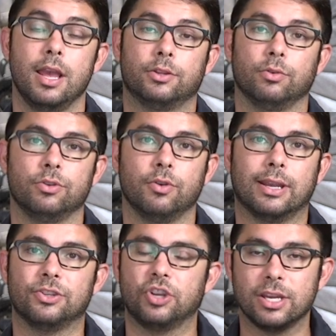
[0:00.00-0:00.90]
You
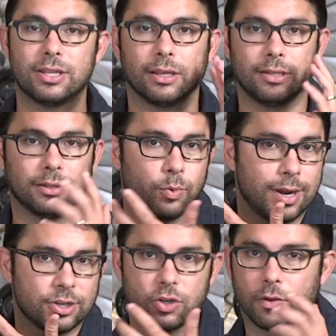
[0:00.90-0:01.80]
can change the
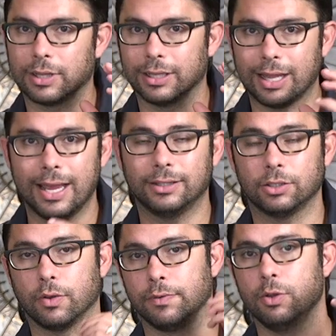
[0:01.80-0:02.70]
direction of the light.
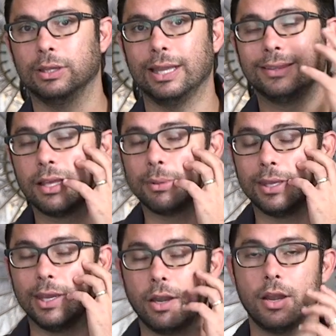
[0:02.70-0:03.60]
So if you lit them
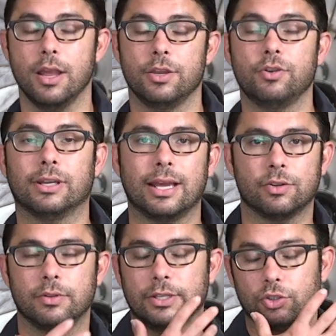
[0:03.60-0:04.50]
here, you can
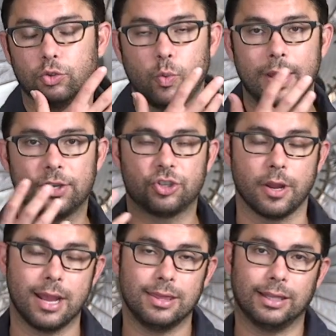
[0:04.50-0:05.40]
actually
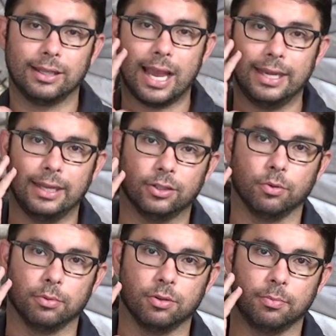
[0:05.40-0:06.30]
switch the lighting
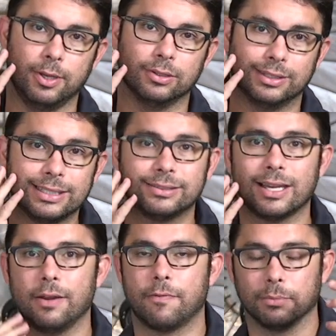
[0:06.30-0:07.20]
to be on this
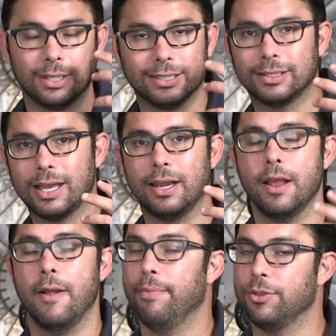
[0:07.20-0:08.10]
side, from this side.
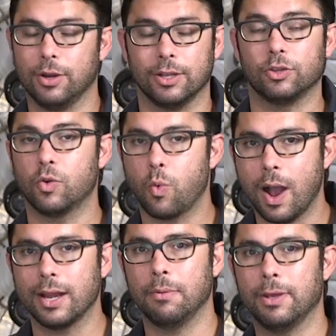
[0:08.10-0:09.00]
You can do
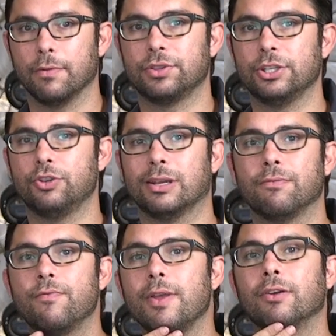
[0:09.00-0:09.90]
quite a bit of things. You can
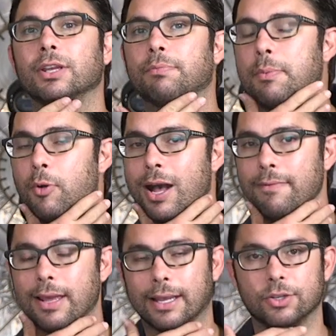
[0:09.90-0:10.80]
feel if people
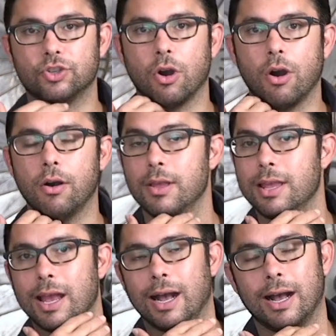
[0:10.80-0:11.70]
have like a jaw,
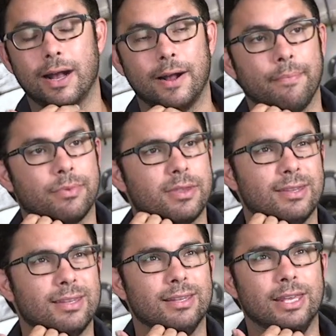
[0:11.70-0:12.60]

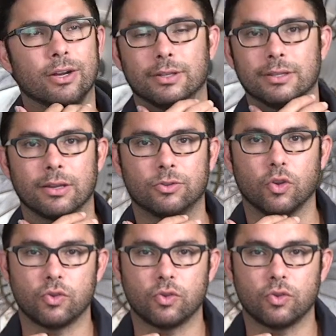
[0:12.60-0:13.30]
the